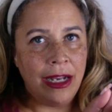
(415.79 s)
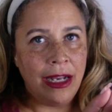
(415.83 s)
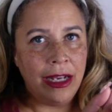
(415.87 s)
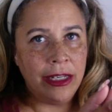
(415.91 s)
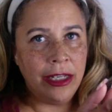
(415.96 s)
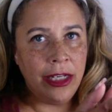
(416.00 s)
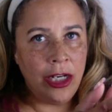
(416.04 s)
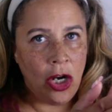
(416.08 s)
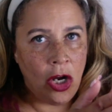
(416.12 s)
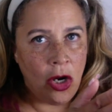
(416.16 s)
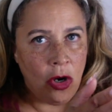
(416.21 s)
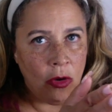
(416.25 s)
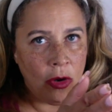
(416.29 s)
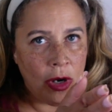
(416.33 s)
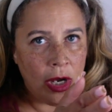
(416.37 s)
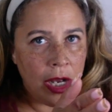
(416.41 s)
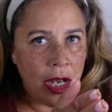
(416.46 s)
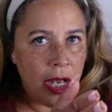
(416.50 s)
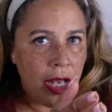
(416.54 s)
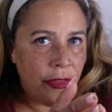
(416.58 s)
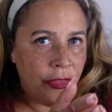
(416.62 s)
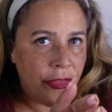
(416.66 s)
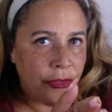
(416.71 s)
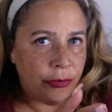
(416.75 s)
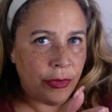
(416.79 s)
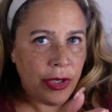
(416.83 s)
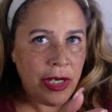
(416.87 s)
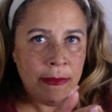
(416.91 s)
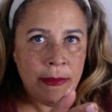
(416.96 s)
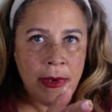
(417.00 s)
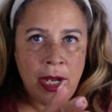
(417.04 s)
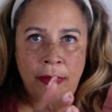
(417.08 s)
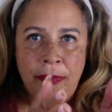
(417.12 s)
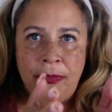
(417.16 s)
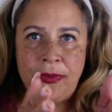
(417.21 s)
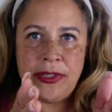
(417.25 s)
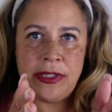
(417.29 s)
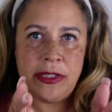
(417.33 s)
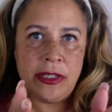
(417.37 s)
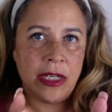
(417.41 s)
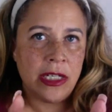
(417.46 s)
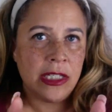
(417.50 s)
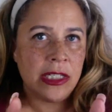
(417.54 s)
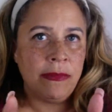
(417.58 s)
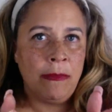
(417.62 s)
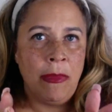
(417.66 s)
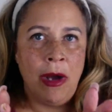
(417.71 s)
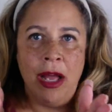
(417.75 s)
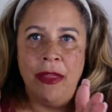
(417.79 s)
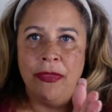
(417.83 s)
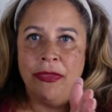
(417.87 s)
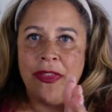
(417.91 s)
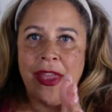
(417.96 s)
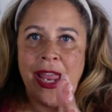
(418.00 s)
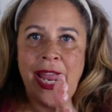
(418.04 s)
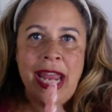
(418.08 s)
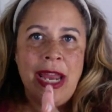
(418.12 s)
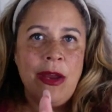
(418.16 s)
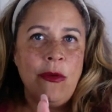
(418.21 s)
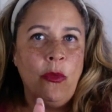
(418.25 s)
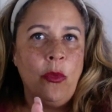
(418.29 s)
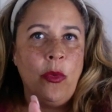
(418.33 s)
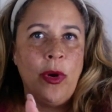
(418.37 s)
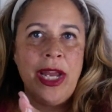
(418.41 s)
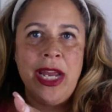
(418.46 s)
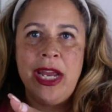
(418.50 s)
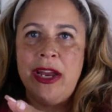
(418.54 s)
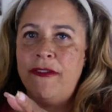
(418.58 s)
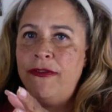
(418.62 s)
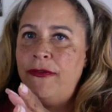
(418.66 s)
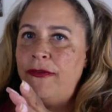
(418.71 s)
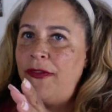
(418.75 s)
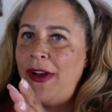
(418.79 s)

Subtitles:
a 3-month, 6-month, 8-week,